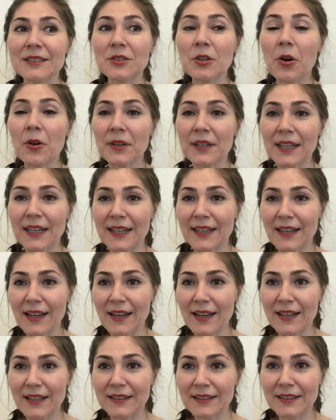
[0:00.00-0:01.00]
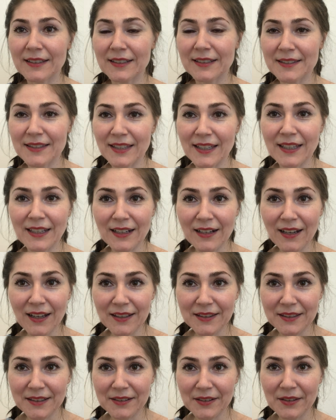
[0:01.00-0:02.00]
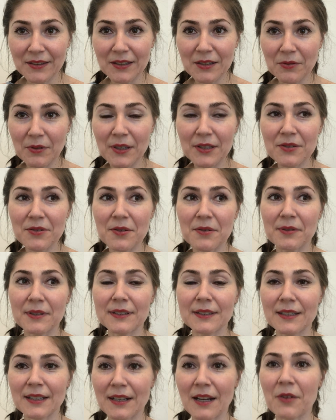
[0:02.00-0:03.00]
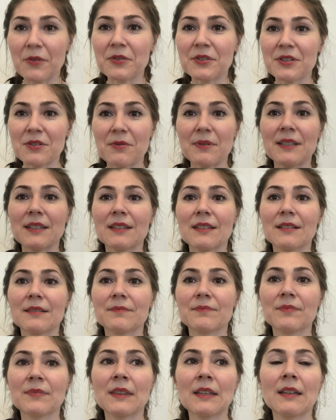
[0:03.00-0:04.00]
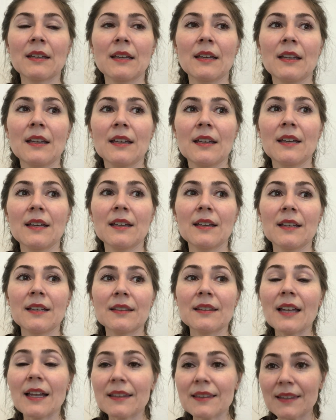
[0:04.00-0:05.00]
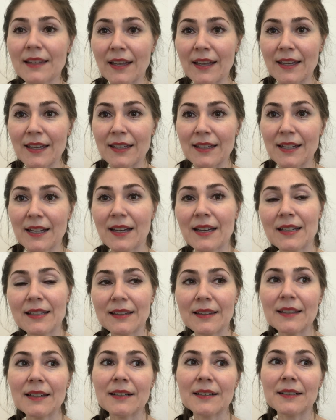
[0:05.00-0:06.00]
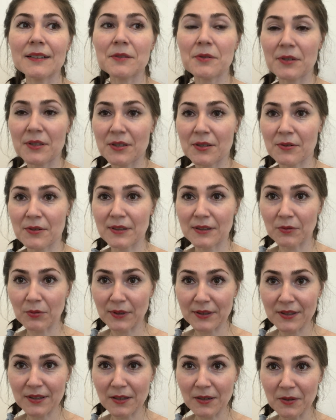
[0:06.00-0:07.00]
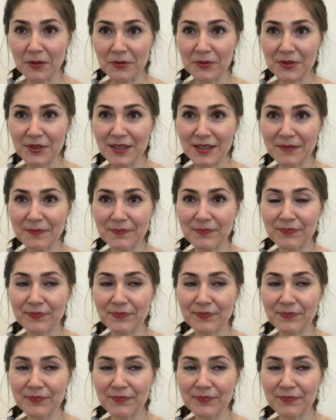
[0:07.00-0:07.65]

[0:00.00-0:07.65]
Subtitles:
talking and seeing clutter in the restaurant in our street. That day, the restaurant was closed.